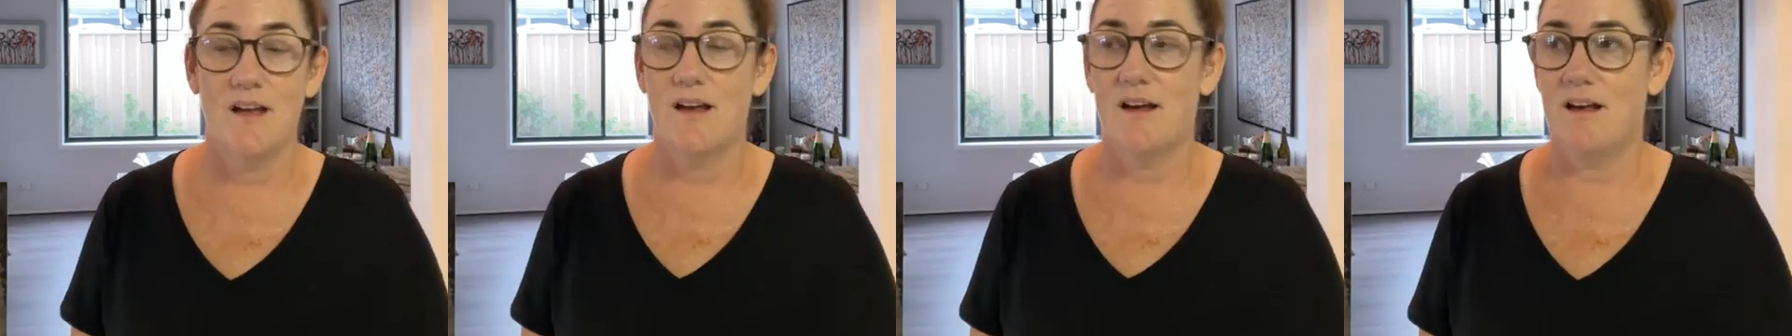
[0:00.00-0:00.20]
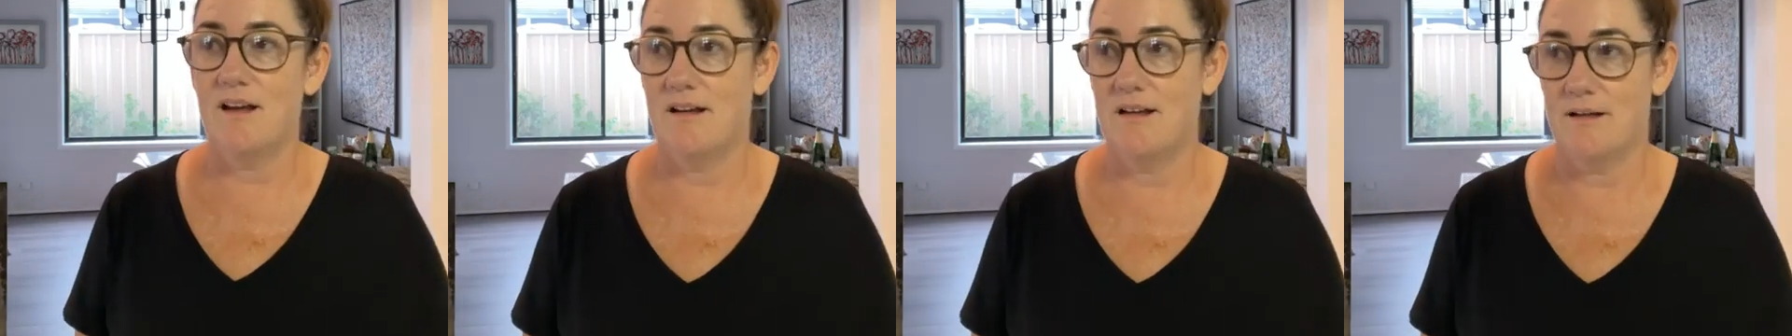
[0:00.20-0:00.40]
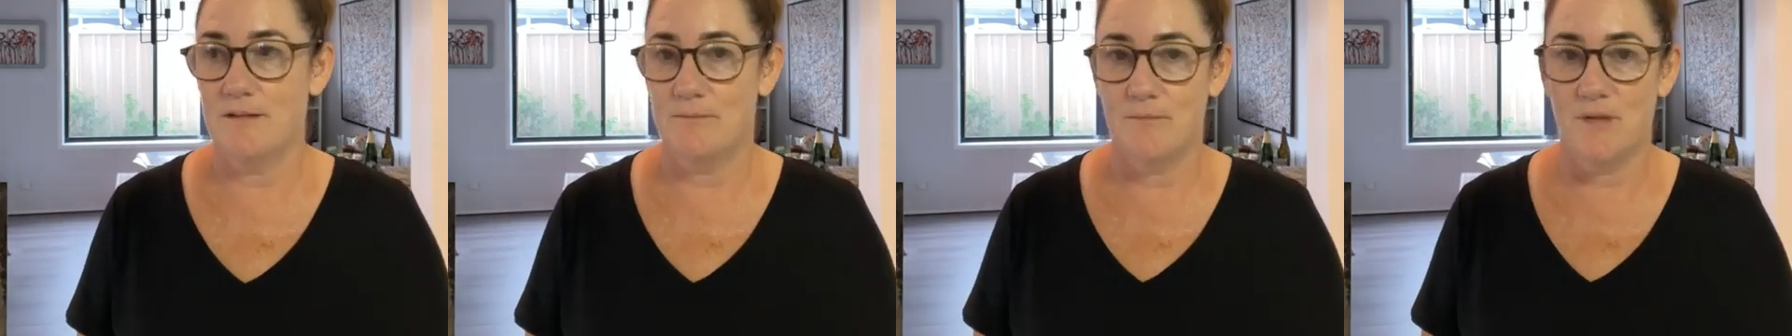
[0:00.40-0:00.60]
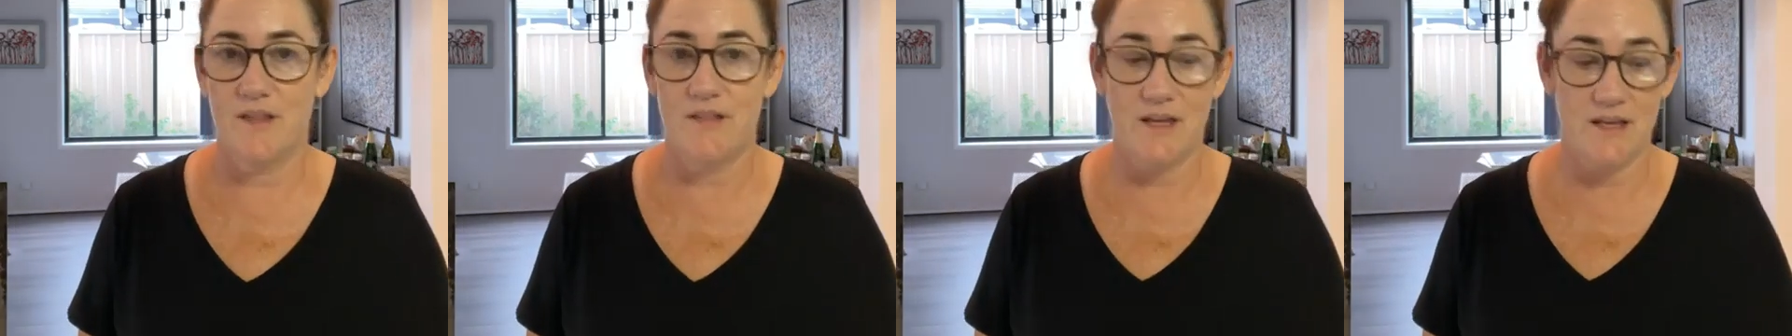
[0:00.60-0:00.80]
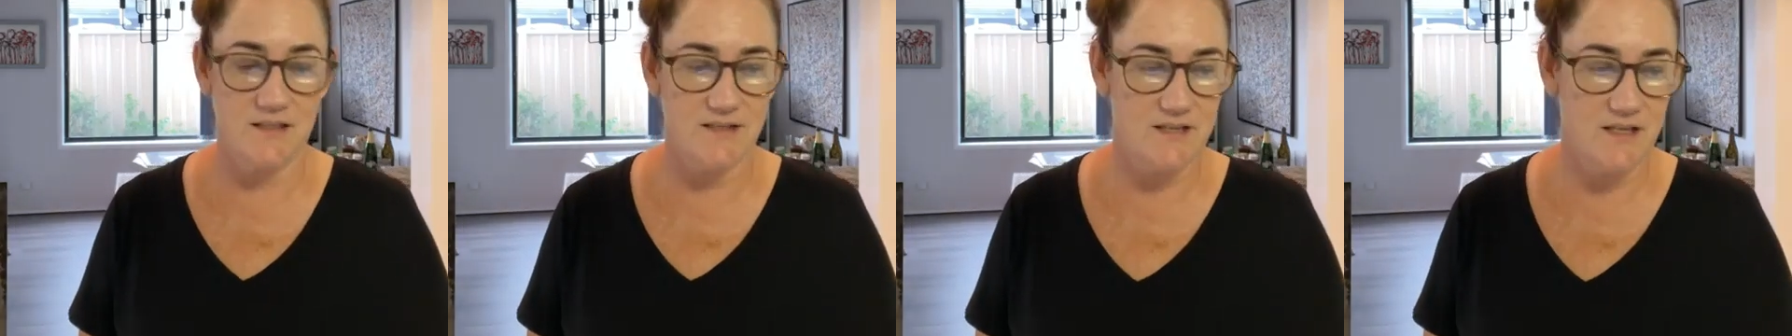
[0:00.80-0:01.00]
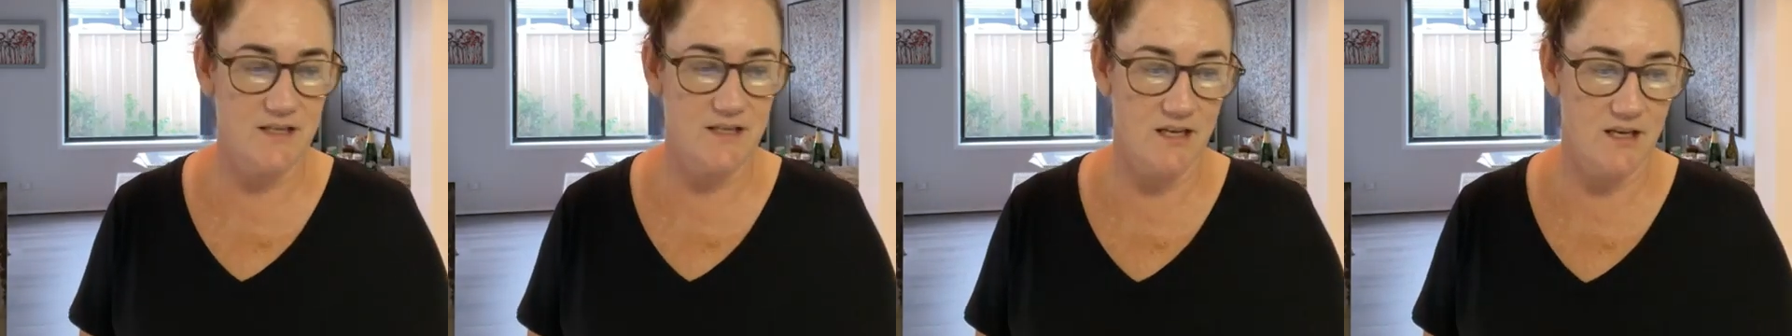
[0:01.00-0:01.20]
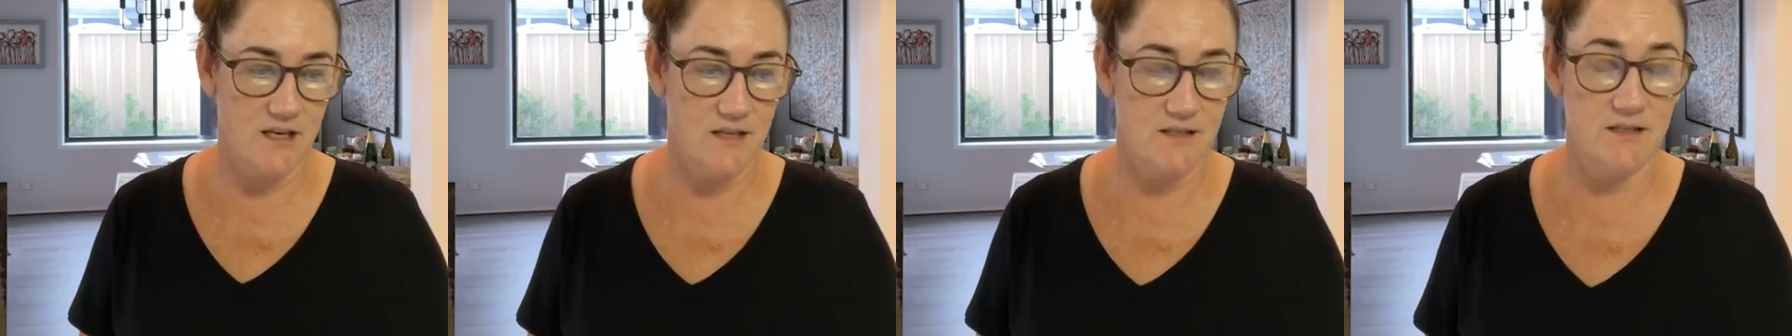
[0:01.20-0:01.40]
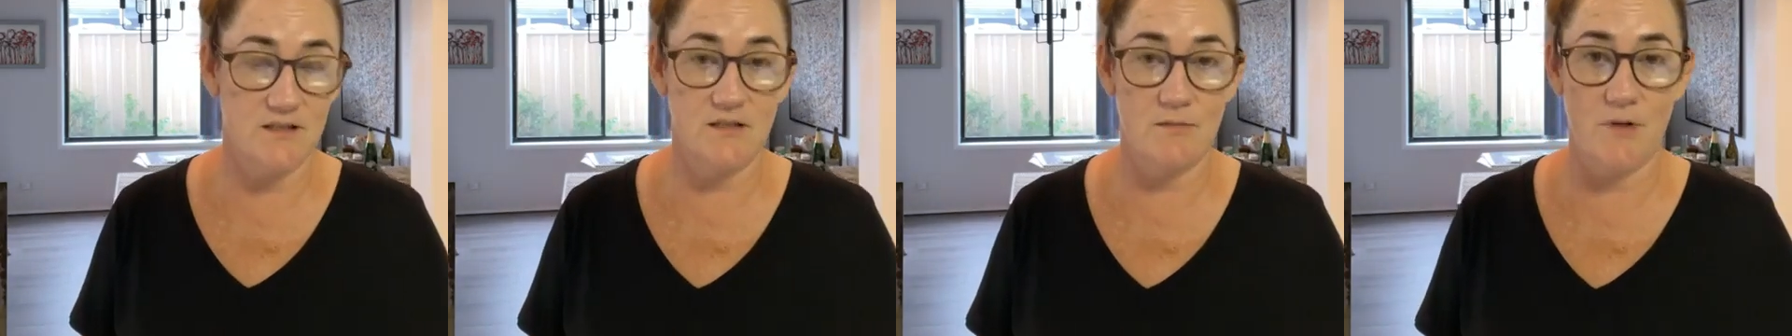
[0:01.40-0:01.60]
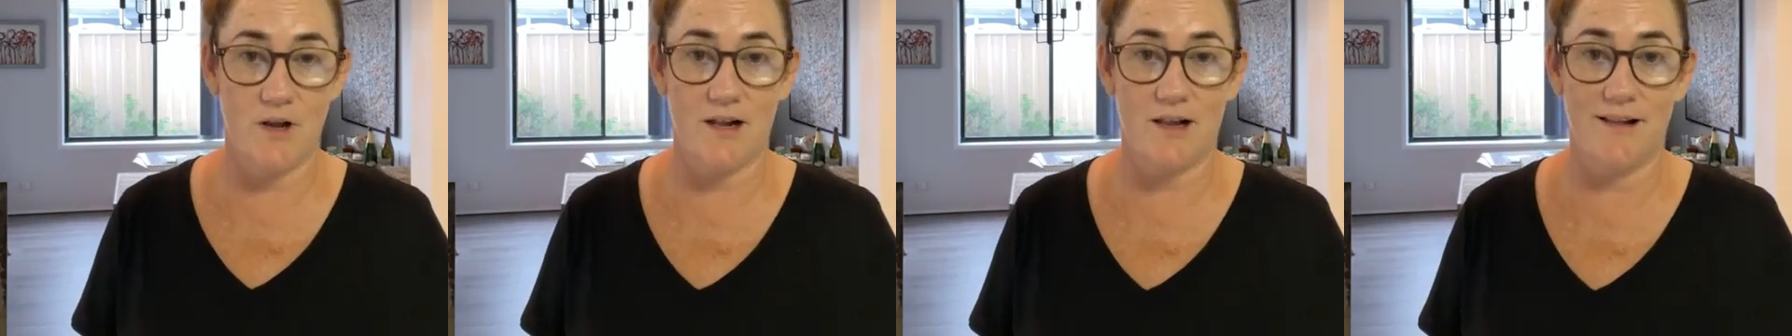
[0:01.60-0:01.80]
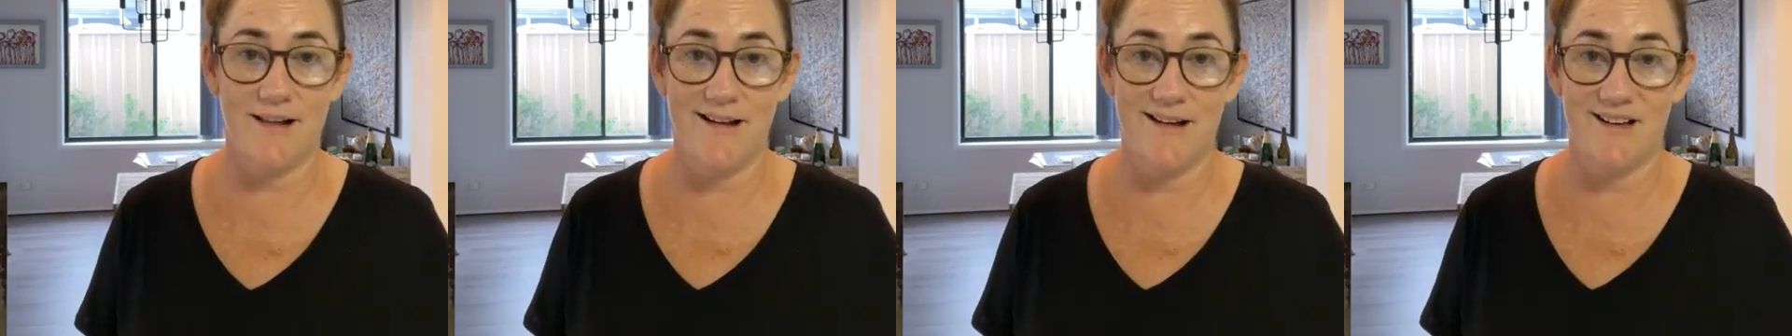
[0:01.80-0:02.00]
that is connected to my
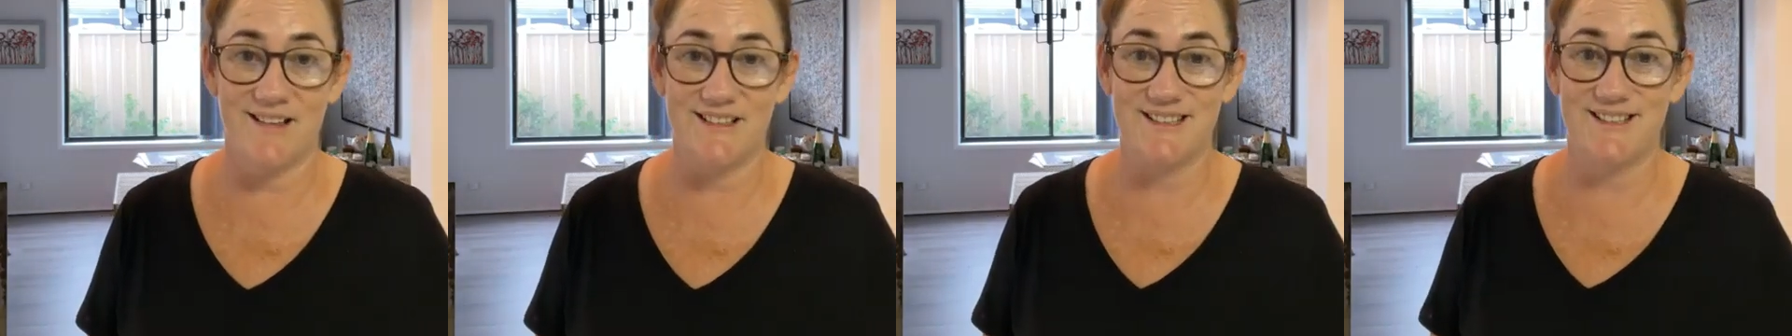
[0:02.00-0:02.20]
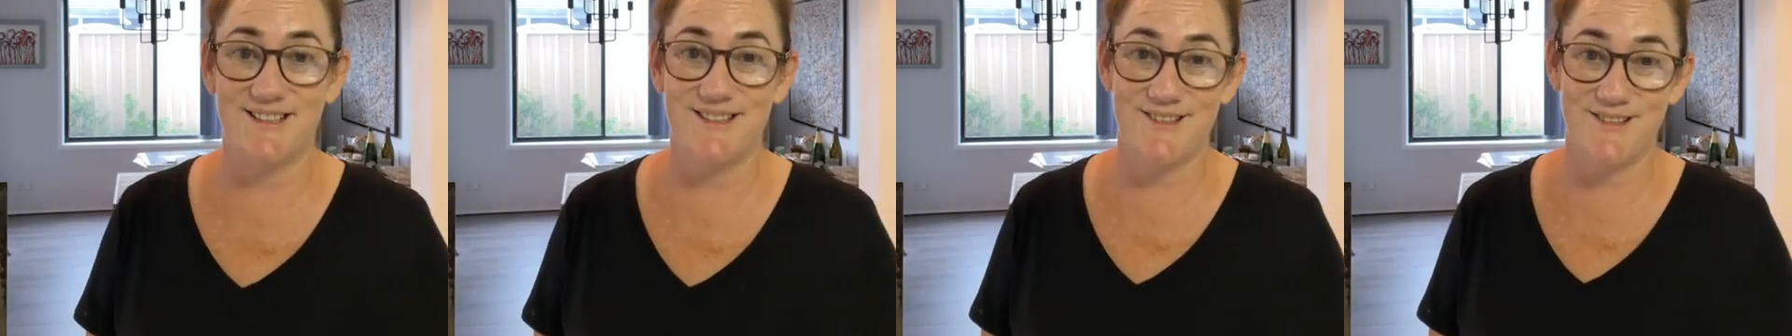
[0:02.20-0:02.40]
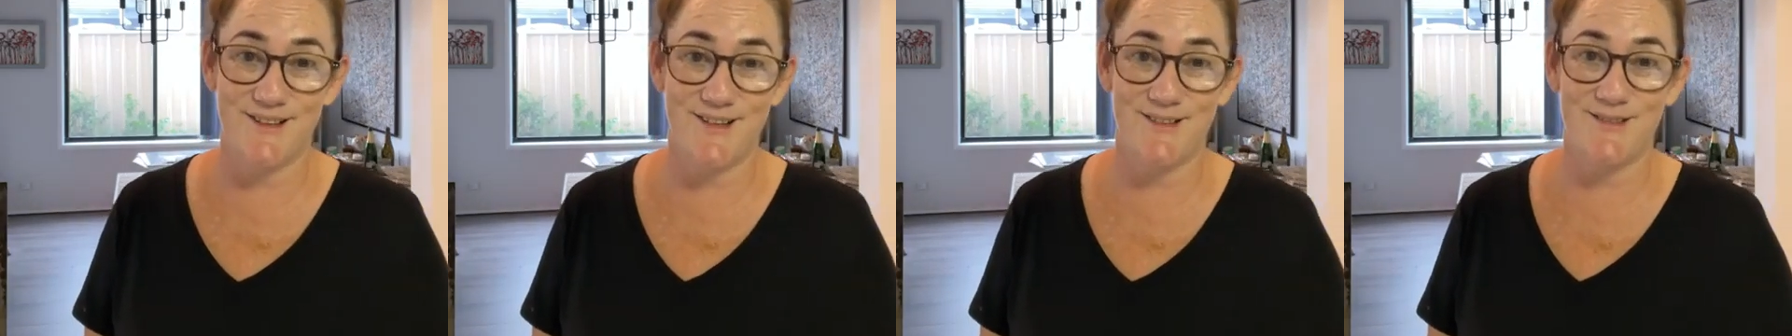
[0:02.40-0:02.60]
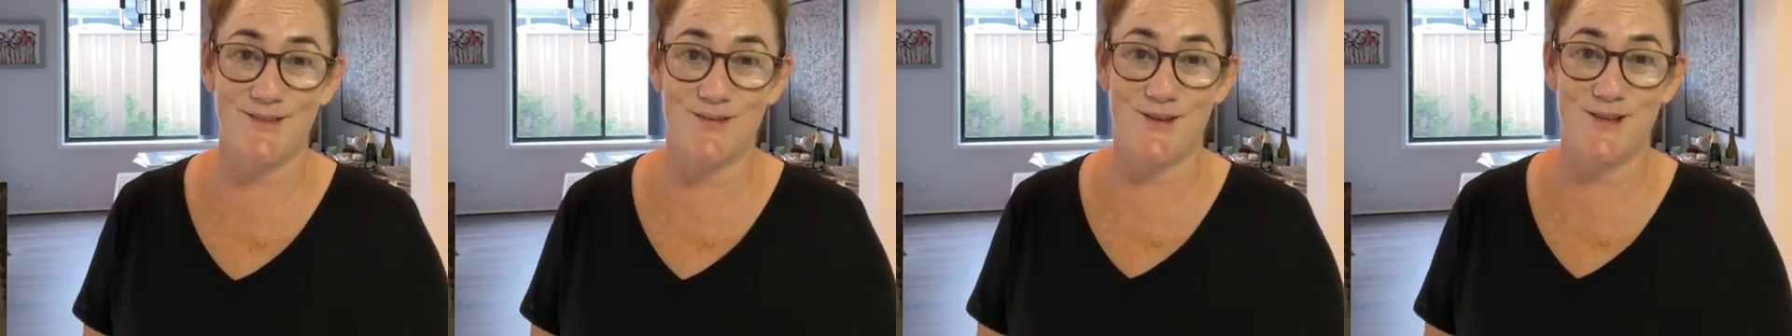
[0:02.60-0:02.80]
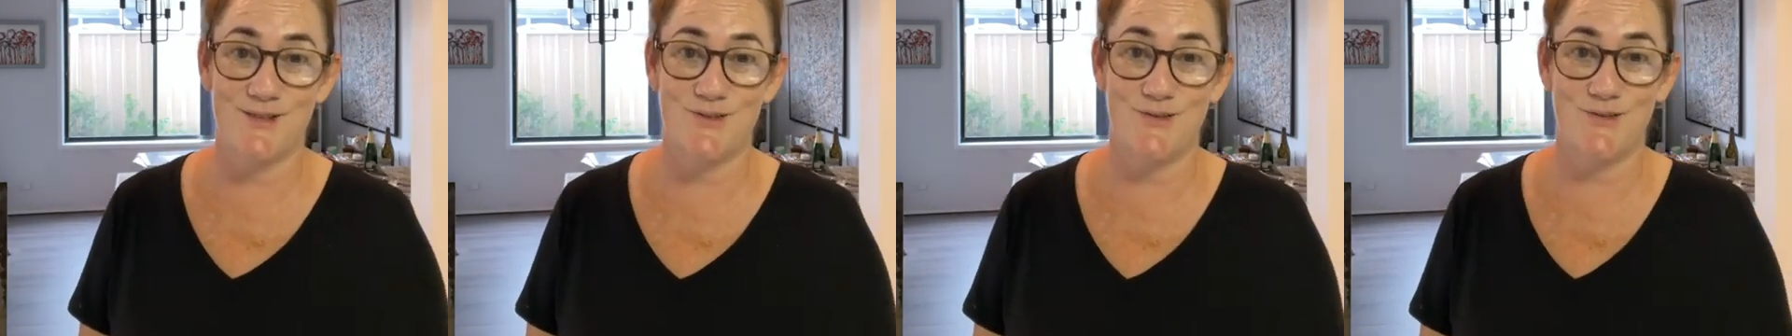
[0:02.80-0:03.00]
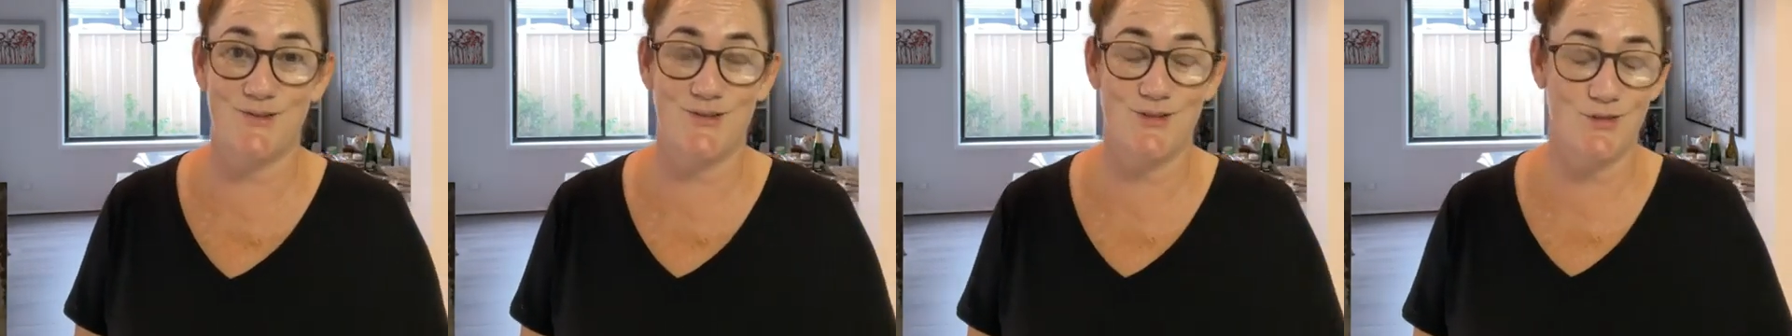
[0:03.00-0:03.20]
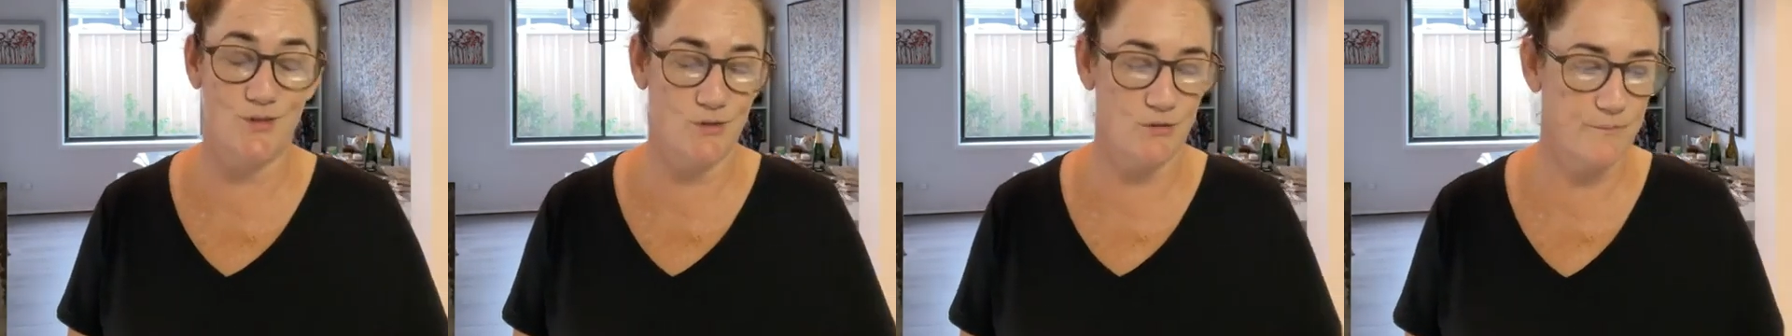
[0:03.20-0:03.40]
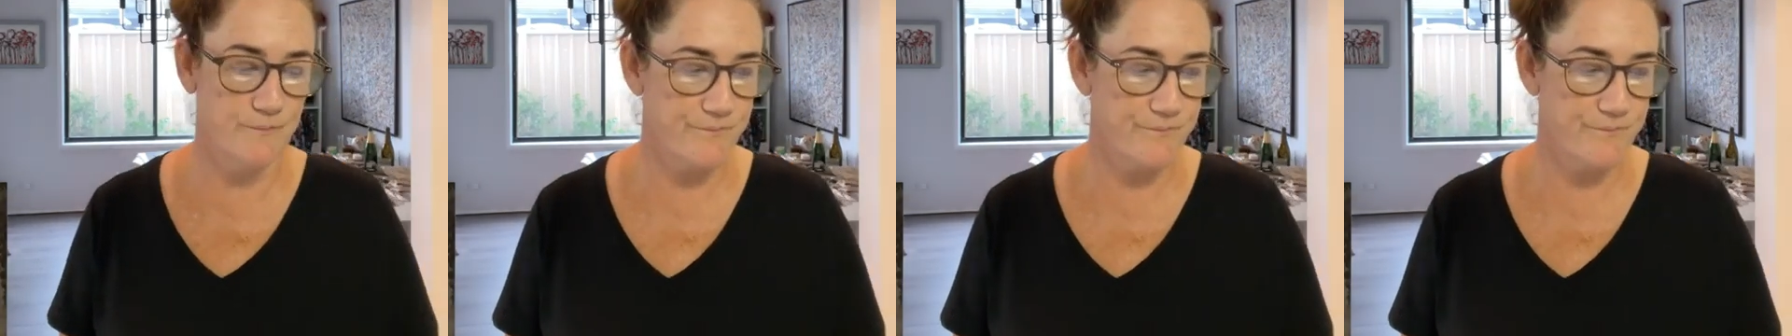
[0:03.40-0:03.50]
cloud. So that's always good too.